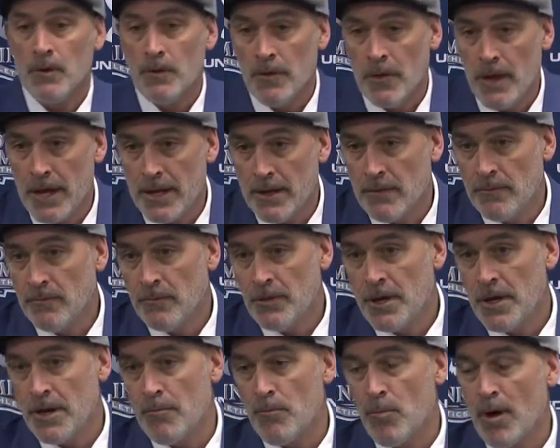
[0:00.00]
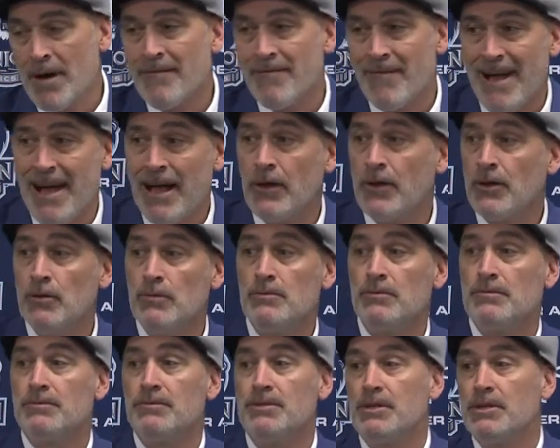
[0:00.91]
that can bring value
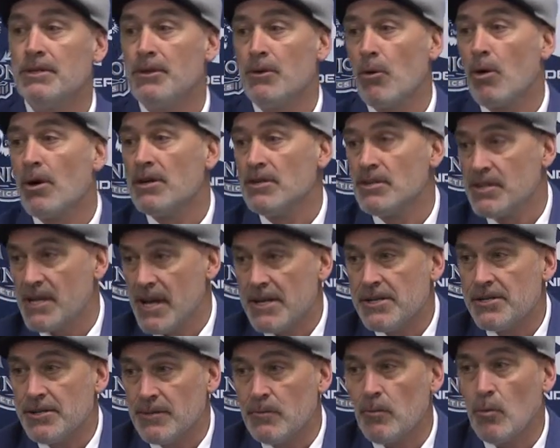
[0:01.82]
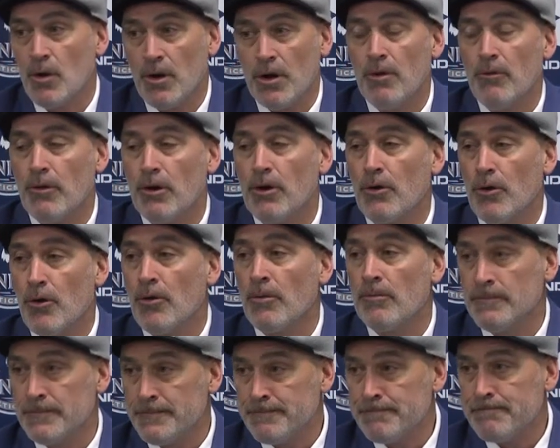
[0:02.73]
to the organization, we're going to recruit them.